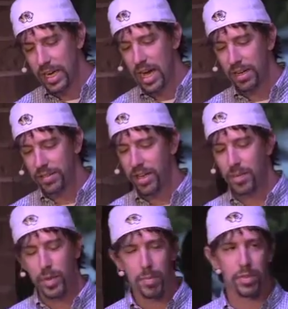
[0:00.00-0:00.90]
God
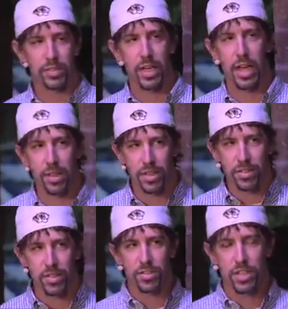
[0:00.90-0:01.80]
send people to hell?
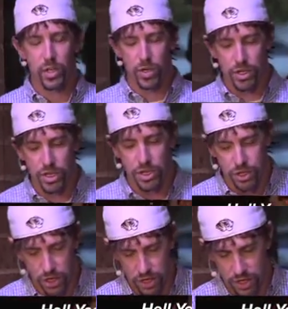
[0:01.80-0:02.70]
This is the Christian
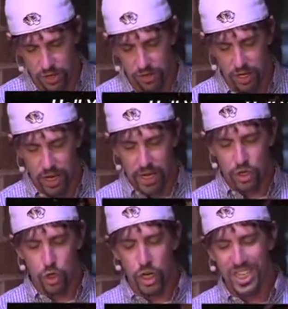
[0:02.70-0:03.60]
church's
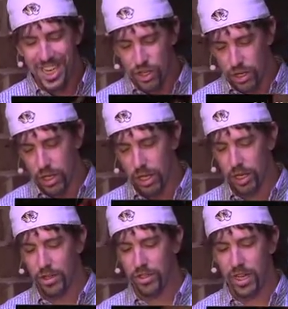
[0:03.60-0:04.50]
traditional
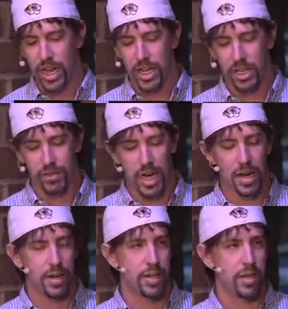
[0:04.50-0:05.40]
understanding of
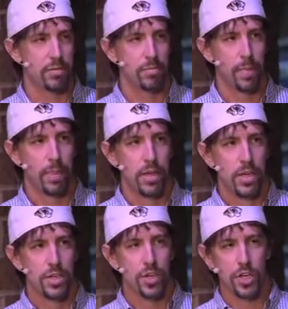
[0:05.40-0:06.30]
God and hell.
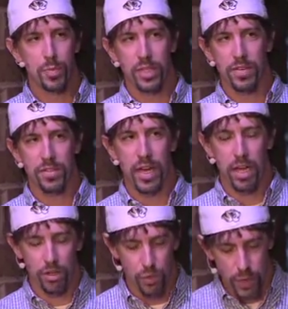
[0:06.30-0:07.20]
Church believes that
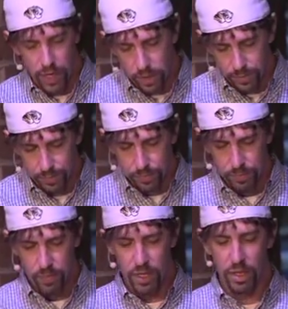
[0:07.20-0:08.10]
hell is real,
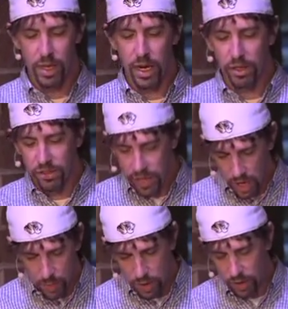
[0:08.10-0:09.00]
that hell is
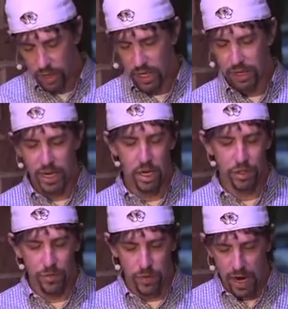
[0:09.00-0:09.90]
terrible, that hell
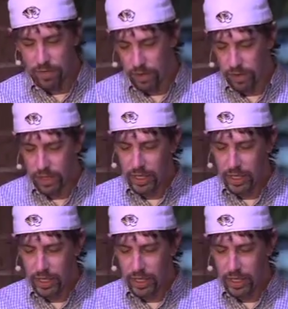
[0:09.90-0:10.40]
is forever.